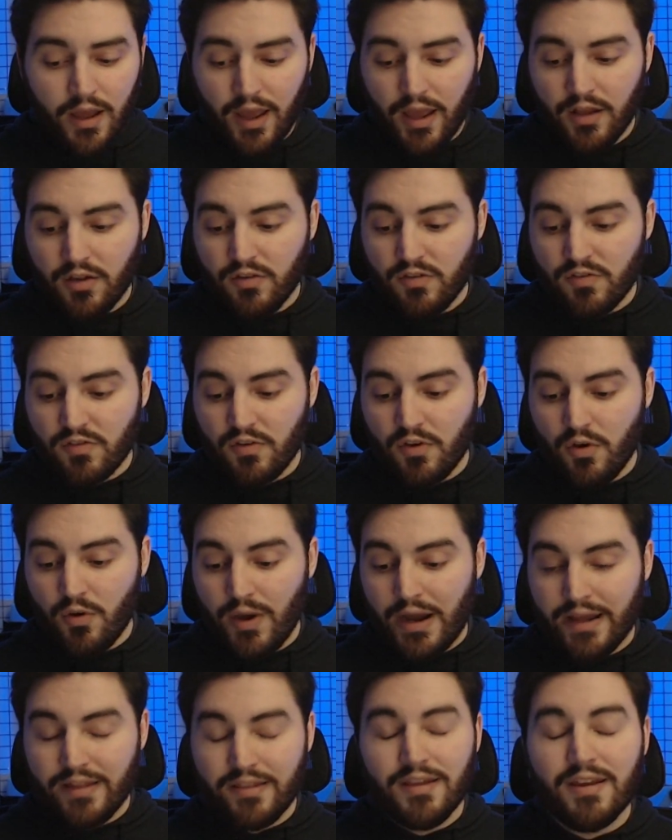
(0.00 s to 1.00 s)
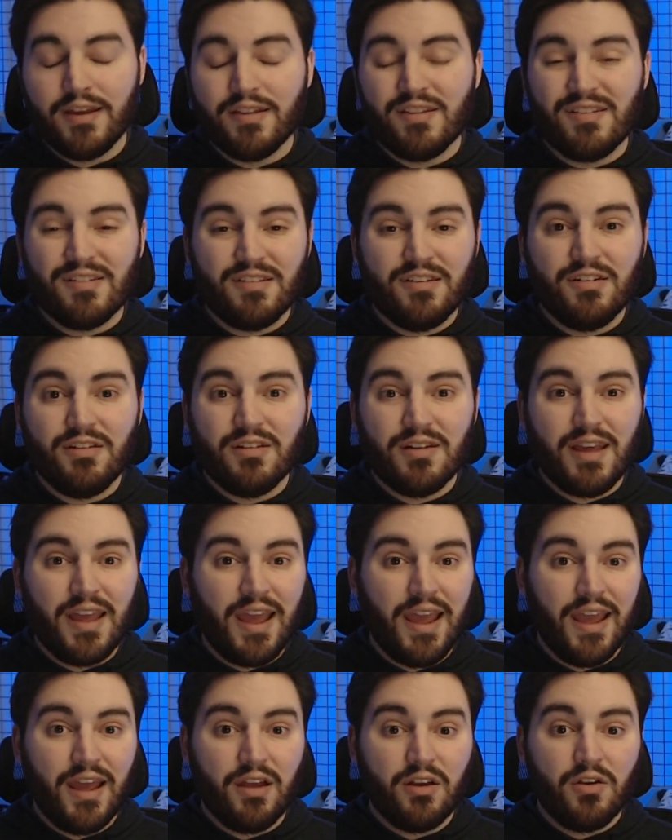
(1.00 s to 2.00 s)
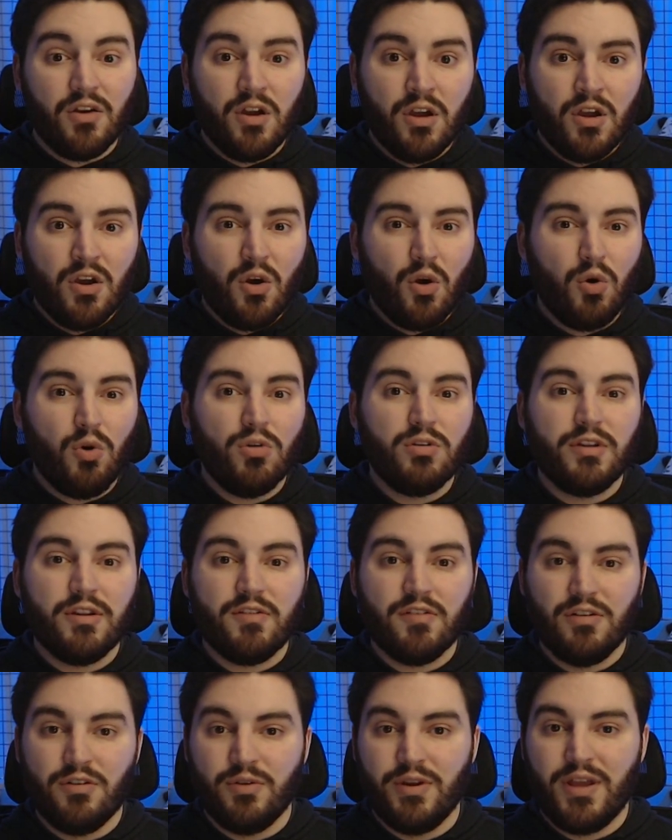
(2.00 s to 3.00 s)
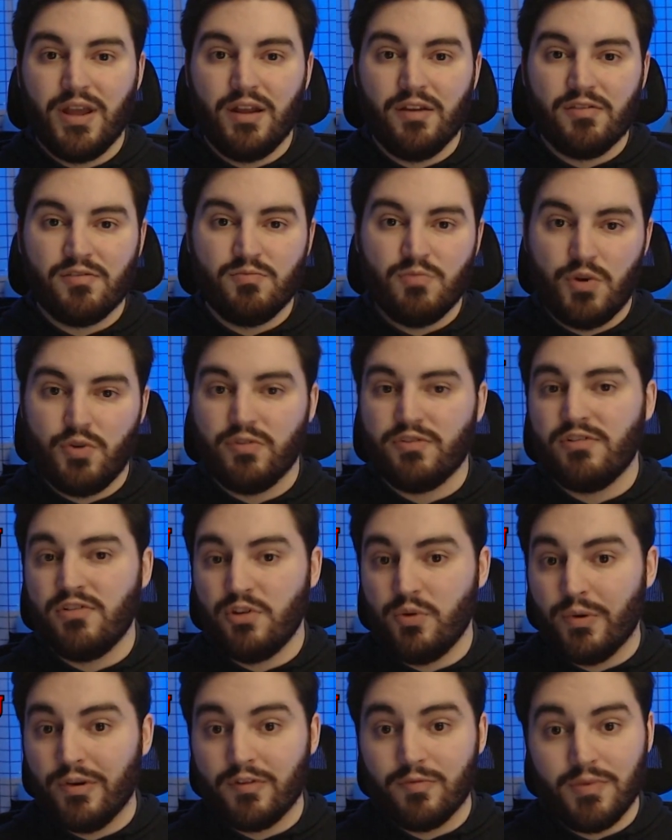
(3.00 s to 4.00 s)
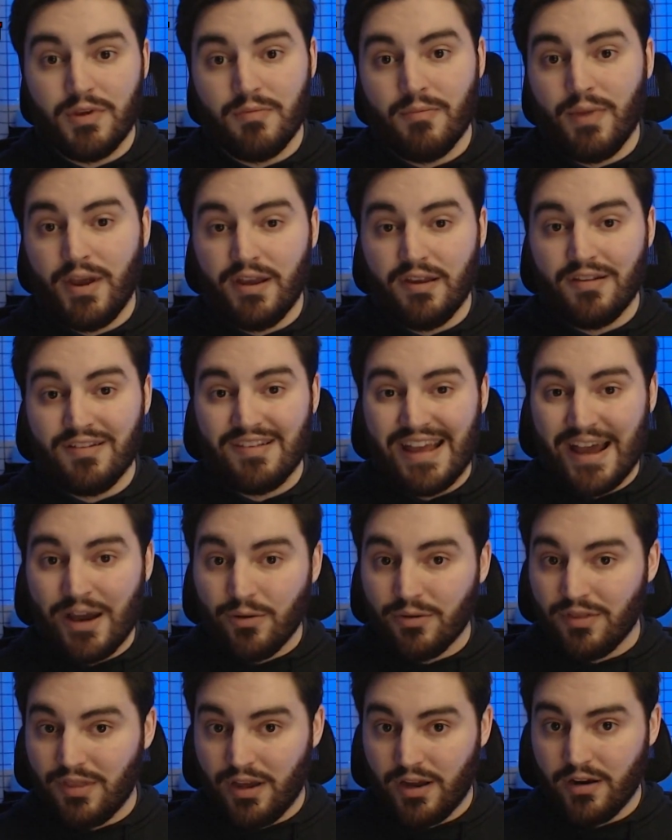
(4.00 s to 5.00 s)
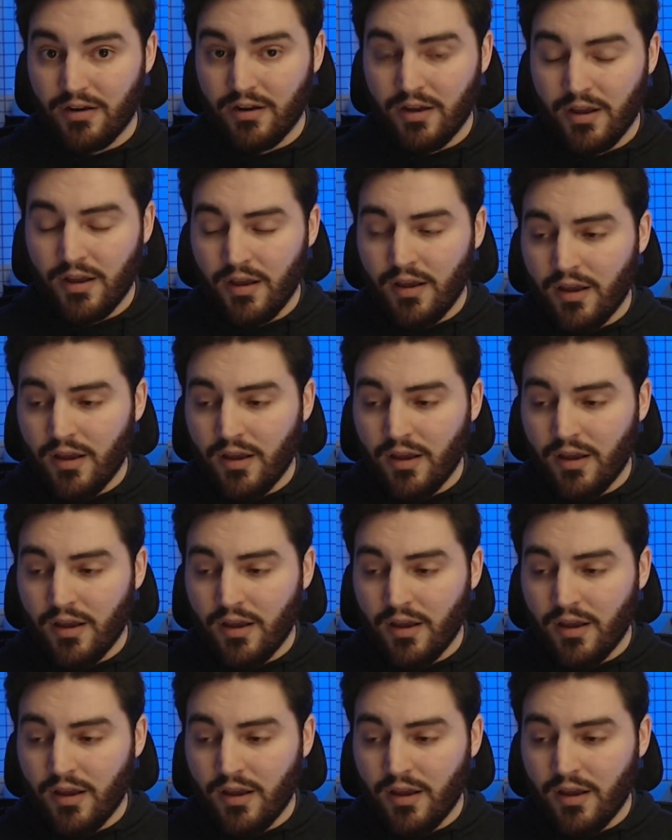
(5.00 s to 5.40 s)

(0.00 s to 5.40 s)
and so I think it still can hold its own against most USB mics out there.